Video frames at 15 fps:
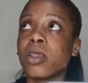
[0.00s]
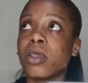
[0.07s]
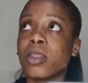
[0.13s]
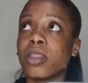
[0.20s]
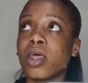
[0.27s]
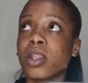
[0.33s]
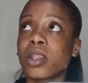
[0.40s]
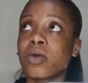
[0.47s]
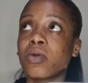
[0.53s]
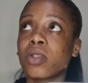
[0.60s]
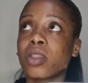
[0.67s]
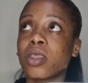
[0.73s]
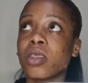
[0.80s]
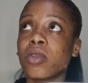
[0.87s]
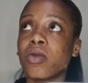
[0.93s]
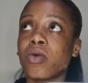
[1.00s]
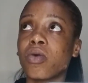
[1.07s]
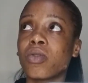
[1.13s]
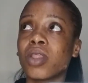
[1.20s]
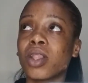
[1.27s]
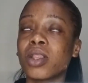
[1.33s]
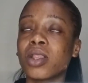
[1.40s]
heard that, I was thinking,
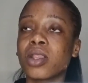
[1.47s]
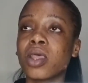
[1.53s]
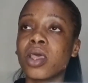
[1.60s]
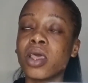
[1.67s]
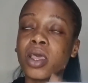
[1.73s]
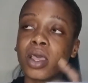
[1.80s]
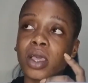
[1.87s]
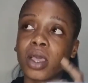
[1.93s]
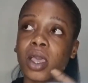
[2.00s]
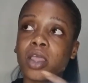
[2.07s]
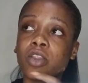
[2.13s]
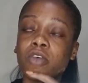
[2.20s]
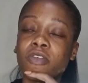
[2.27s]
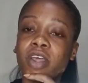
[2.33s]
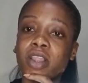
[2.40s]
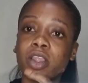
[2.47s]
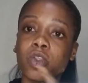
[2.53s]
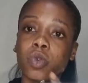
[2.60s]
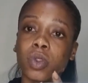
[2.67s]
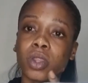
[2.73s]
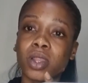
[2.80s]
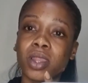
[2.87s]
oh, that's kind of like
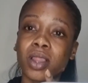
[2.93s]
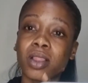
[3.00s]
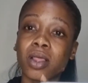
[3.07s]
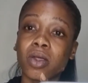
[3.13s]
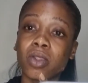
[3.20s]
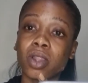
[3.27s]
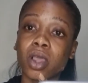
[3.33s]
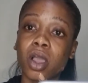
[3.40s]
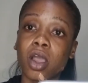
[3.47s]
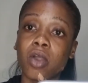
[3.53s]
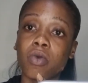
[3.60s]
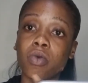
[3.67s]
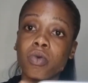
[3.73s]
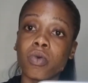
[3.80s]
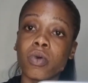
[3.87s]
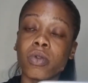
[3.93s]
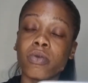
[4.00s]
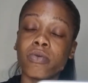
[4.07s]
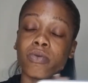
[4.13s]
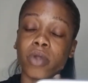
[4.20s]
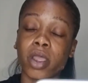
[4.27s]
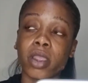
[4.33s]
this 10,000 hour rule,
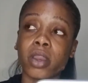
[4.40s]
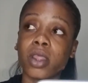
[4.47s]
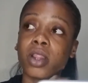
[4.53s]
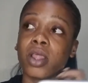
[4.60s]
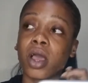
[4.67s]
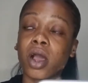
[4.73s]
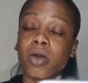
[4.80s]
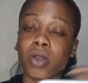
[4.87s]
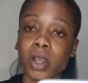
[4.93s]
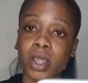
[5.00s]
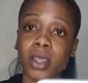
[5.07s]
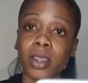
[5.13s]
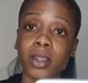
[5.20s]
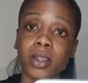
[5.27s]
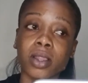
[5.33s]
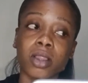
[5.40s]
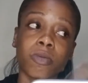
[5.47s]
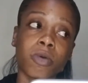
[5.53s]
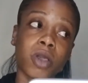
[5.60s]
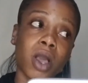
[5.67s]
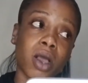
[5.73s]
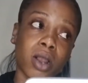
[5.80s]
right? In the
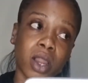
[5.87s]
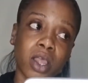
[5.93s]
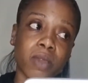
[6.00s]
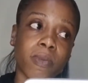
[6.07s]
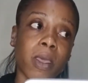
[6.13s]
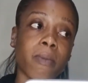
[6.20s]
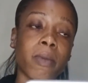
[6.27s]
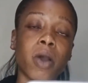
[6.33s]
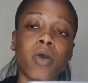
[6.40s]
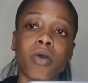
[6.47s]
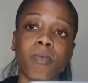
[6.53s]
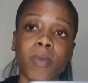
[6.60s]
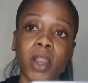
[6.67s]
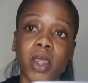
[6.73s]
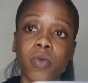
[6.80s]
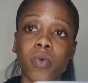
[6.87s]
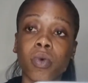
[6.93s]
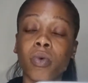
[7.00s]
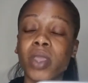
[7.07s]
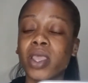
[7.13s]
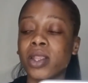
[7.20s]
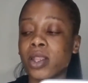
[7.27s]
book Outliers by Malcolm Gladwell,
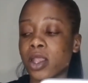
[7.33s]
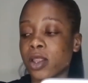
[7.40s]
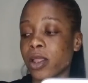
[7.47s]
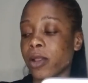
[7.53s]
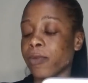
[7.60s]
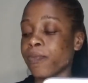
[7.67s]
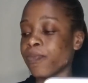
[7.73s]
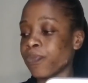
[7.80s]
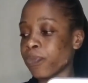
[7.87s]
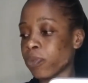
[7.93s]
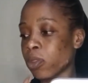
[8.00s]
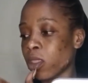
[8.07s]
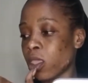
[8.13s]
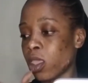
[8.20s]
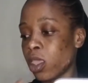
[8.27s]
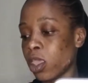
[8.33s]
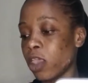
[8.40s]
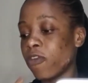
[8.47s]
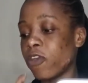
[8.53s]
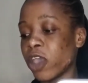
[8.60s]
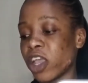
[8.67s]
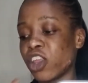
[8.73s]
where he says that
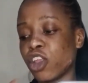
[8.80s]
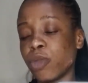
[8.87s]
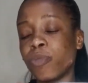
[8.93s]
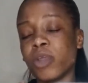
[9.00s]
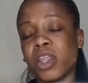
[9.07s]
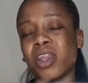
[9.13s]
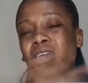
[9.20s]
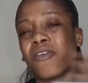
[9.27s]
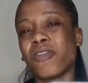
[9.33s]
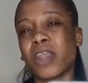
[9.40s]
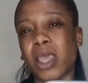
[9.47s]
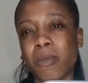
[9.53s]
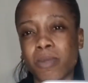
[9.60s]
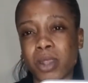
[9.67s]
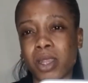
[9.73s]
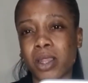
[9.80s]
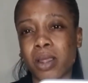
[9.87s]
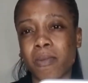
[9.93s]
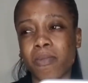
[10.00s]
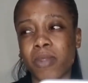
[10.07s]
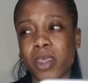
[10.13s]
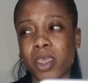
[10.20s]
if you actually put enough time into
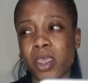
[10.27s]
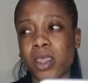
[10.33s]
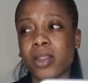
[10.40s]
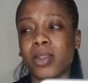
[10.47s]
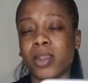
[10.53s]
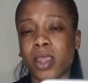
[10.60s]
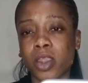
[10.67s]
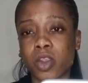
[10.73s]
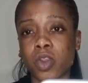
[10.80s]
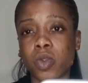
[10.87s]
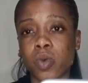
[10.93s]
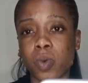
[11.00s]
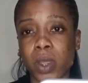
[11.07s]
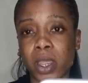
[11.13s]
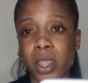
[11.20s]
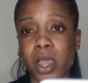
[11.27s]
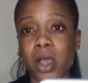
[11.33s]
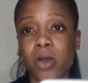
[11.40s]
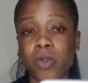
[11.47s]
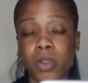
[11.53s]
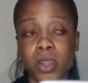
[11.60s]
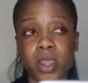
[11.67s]
something, it tends to work
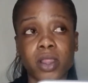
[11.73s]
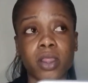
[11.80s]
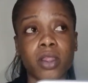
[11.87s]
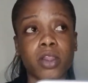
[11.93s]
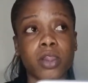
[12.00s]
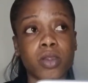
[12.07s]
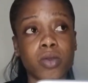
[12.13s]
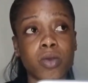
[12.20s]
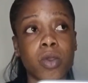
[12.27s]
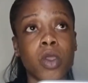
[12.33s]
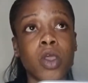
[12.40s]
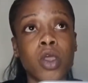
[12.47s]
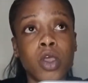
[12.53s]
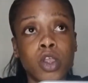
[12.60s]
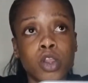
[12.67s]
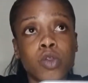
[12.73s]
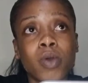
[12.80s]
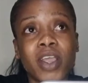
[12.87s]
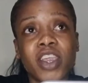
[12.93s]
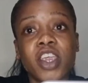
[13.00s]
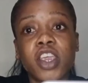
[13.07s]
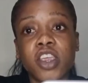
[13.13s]
out. And then to
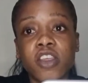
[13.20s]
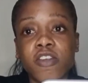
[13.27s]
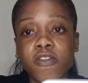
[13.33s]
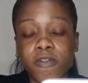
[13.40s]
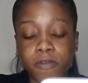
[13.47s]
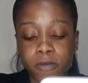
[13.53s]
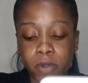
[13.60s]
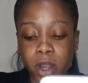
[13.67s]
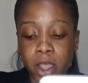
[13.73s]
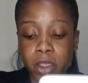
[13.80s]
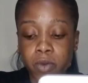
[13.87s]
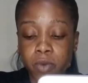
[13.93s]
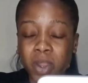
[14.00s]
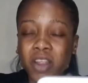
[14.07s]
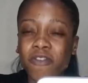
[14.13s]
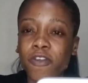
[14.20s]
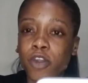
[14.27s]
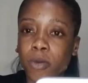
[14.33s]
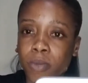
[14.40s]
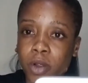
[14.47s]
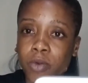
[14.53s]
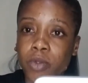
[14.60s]
achieve like really
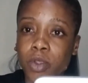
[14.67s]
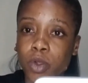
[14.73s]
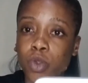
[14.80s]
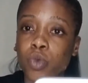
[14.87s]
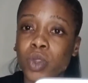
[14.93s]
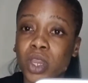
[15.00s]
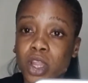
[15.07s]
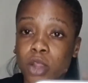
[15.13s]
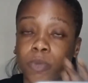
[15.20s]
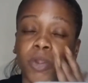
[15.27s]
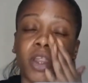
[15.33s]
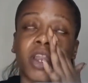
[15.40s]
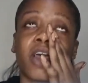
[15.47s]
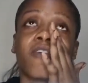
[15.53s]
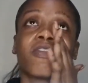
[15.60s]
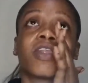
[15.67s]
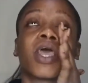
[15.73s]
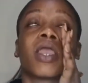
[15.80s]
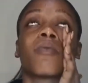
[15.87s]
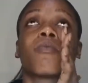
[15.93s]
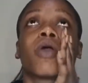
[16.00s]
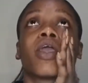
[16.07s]
phenomenal results, we need to put enough
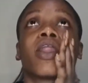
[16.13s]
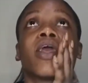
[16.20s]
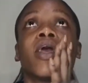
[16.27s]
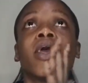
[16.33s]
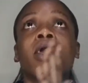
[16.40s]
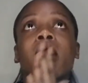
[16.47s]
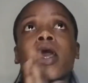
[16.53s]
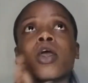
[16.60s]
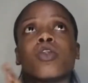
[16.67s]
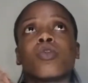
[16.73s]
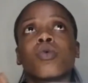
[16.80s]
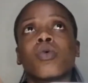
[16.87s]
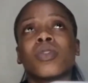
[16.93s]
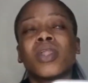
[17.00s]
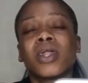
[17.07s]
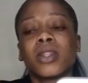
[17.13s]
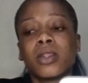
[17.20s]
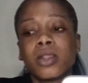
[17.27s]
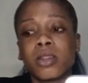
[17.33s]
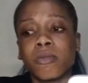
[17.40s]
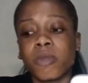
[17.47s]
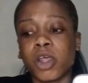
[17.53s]
time, right? And so that
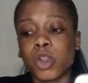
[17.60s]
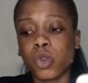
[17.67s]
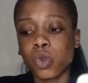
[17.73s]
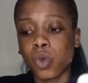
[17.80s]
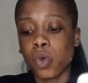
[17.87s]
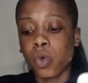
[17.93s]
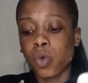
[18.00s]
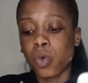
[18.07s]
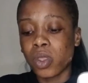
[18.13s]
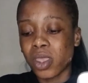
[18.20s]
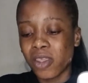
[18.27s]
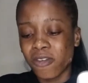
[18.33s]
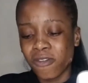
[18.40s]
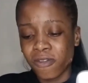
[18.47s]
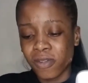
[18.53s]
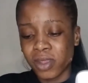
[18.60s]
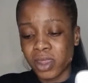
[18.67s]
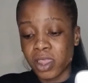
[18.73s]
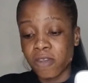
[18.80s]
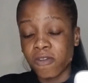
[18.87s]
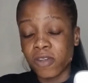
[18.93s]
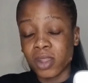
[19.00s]
is similar. So if
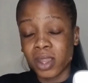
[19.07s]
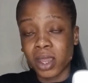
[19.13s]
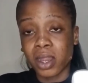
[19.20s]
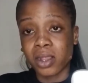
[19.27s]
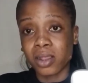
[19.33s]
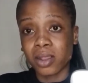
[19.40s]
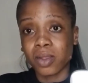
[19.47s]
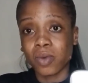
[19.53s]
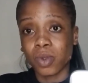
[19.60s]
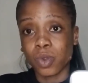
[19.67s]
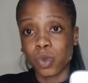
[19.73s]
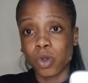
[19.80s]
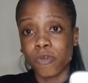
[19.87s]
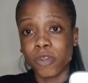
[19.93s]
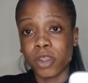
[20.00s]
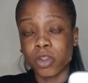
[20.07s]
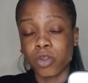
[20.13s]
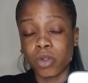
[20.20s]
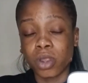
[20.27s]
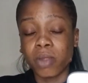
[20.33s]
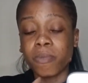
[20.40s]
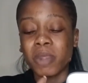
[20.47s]
Steve started since he was 12 years
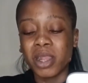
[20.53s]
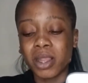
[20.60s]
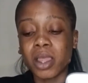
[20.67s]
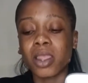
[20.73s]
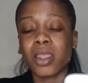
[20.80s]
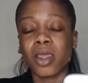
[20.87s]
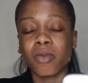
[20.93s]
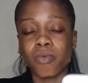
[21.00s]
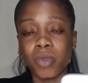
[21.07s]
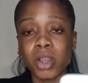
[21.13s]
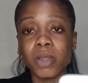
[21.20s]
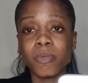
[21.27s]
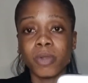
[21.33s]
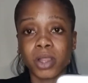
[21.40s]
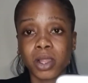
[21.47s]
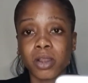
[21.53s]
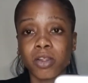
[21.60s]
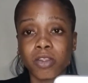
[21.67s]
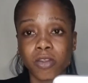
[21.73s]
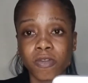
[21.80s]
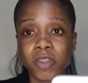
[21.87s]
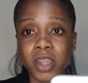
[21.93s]
old, it means that he had really put a
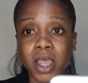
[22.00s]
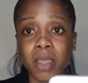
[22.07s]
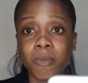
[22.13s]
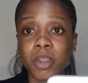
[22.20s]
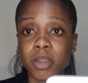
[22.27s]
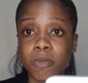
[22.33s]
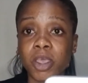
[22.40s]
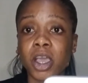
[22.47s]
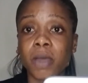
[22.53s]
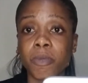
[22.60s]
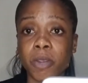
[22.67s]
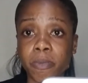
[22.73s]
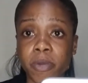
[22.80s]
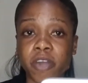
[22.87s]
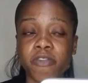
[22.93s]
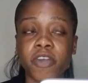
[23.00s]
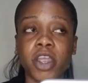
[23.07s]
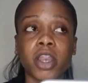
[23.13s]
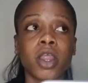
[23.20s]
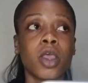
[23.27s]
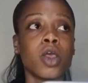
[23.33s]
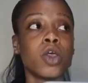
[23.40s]
lot of time into becoming
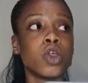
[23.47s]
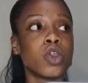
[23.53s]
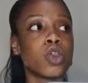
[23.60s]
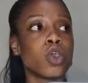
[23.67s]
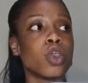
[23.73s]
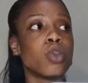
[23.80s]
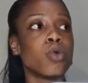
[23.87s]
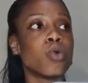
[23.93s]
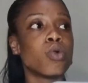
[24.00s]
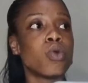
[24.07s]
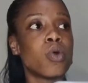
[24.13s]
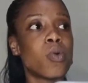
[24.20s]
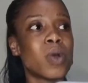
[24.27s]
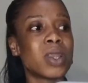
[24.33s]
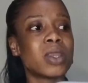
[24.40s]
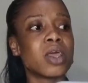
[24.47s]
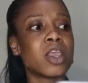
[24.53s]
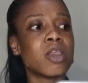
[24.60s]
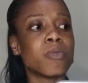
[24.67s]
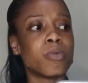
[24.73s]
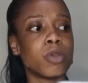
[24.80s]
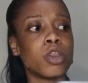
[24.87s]
perfect. So no wonder
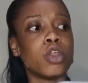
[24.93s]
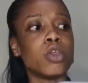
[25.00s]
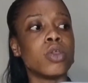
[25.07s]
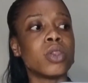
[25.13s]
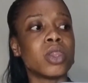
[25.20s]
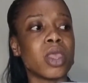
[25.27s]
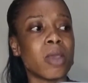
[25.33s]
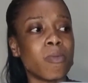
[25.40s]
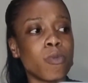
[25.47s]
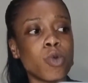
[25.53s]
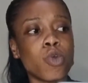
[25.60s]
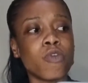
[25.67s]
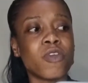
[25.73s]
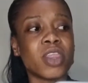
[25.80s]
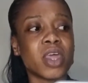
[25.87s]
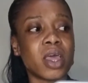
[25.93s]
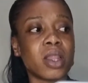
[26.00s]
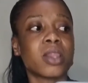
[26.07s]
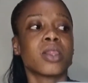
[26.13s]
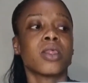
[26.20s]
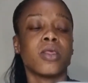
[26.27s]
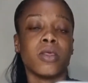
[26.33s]
he produced a movie
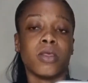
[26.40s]
that